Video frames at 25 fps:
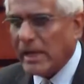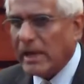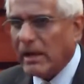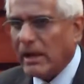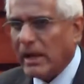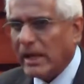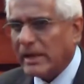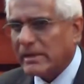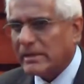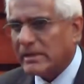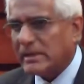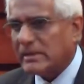
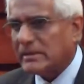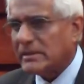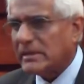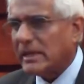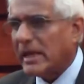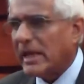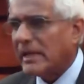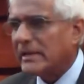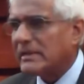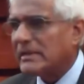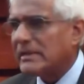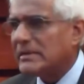And
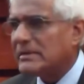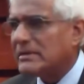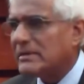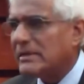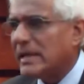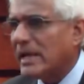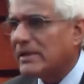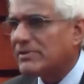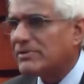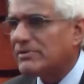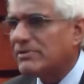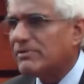at
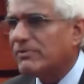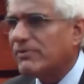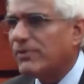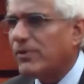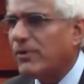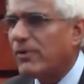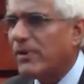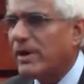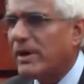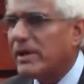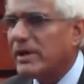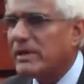international
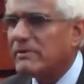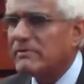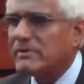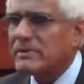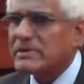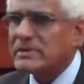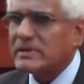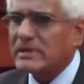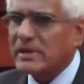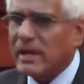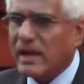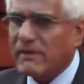fora, he
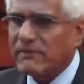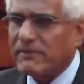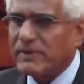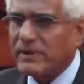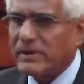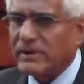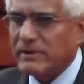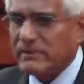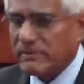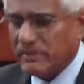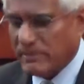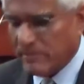was the
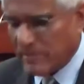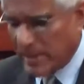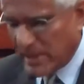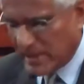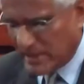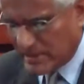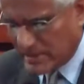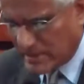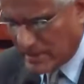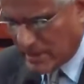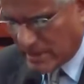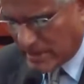governor,
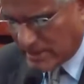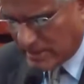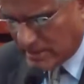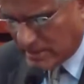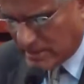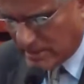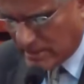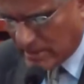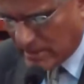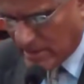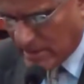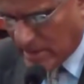
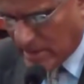Pakistan's